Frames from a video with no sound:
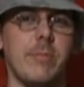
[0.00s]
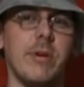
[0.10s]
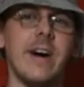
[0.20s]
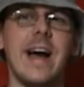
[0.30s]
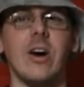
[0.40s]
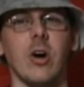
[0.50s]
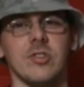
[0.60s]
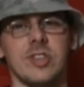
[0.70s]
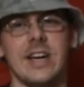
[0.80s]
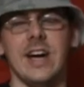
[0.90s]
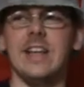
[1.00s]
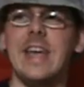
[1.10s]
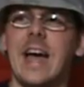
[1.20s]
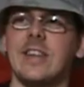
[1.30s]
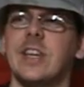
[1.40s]
They bring their laws here,
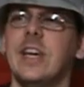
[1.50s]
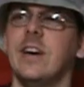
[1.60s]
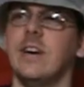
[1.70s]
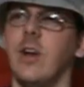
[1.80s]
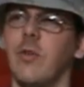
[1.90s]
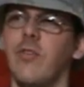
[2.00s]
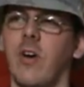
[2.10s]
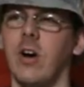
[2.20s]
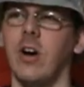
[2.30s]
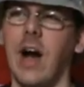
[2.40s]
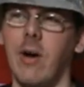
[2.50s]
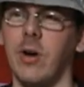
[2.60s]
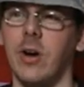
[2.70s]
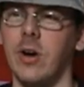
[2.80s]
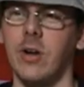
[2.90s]
and yet we don't follow
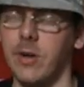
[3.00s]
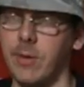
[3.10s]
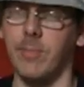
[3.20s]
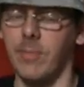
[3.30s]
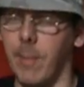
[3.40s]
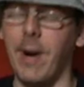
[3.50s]
our uh,